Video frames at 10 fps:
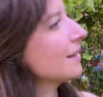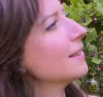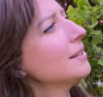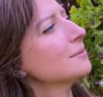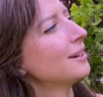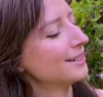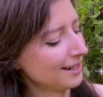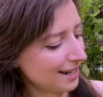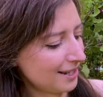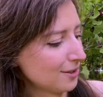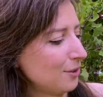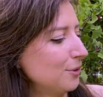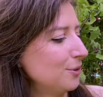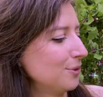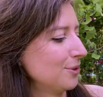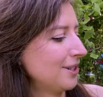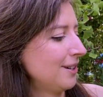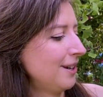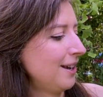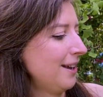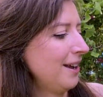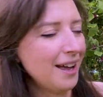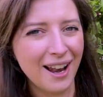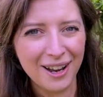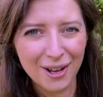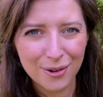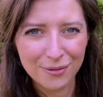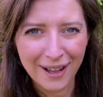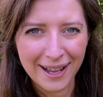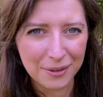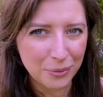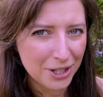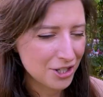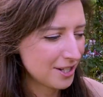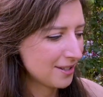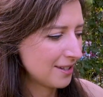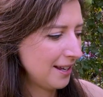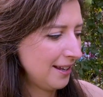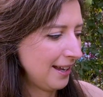This one is called love and wishes,